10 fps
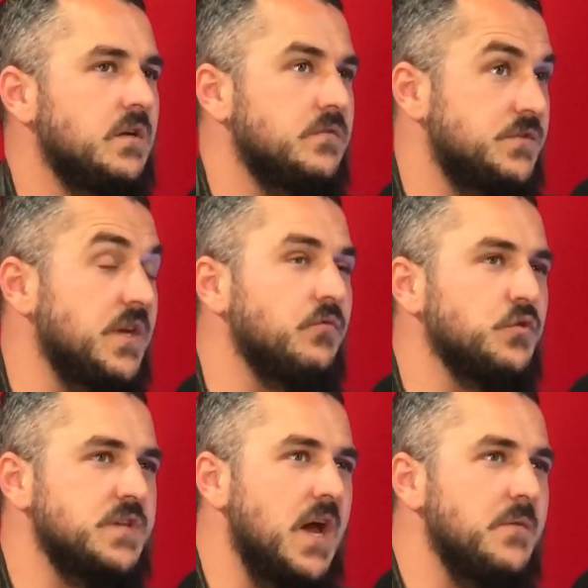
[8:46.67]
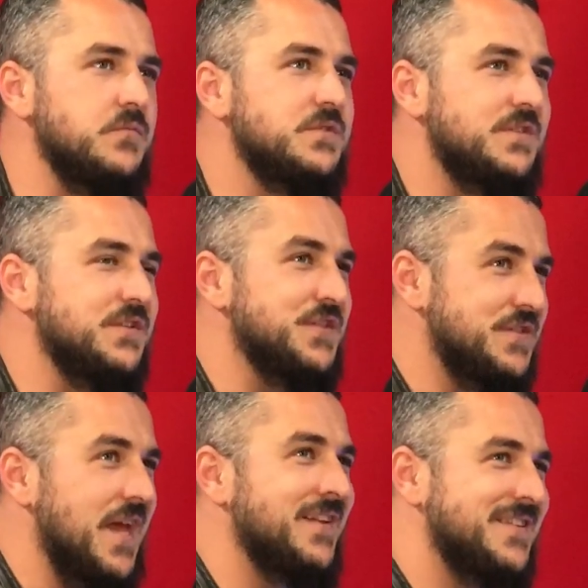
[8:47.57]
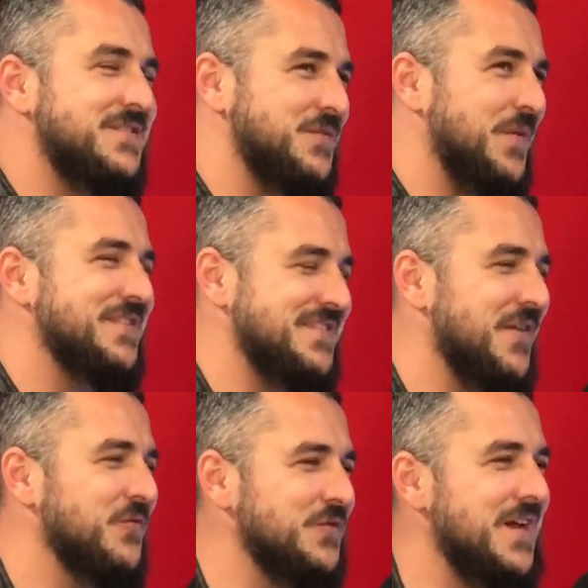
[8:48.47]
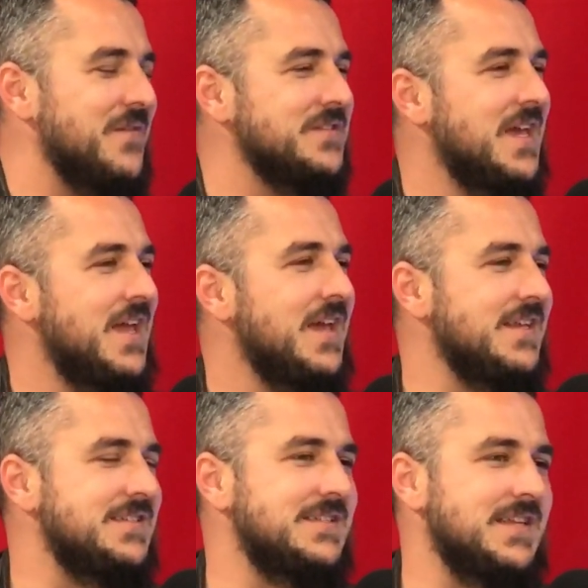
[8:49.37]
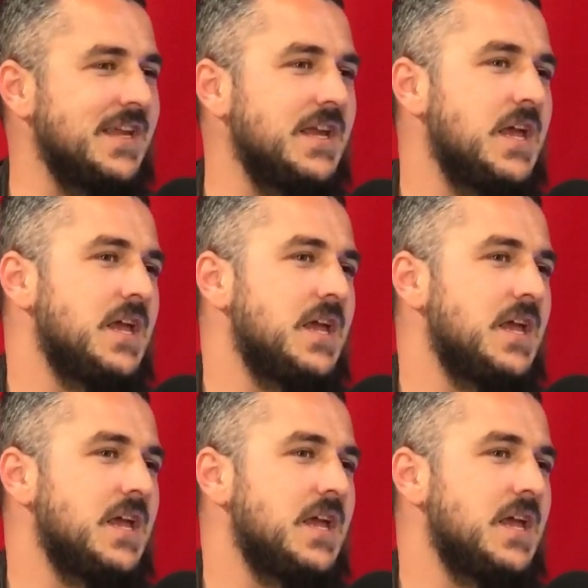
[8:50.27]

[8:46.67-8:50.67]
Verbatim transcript: several times, because it's, it's been several times, is he said,